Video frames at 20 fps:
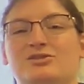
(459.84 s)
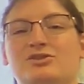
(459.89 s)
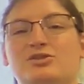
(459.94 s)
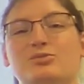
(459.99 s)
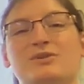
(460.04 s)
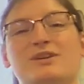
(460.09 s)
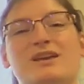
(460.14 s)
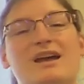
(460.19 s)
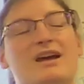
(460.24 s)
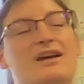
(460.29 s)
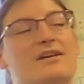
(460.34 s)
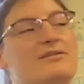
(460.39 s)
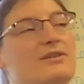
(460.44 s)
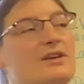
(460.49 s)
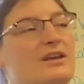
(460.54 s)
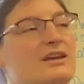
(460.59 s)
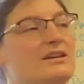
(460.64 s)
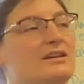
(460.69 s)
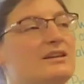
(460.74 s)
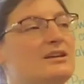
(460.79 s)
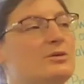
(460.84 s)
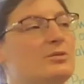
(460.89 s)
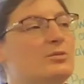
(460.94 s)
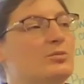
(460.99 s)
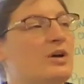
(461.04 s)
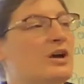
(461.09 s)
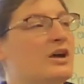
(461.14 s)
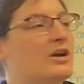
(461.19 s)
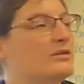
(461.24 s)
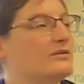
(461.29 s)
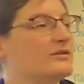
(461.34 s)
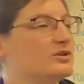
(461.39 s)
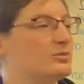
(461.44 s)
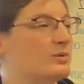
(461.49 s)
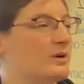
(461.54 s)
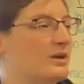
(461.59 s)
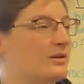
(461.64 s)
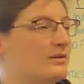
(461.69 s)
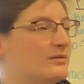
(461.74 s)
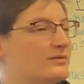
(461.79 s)
Do we have any pi over
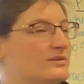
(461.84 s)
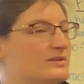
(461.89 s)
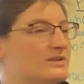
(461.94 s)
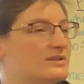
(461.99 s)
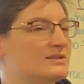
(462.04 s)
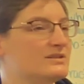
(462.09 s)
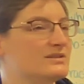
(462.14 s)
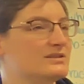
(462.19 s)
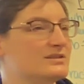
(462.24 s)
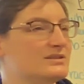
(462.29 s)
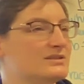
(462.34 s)
12s?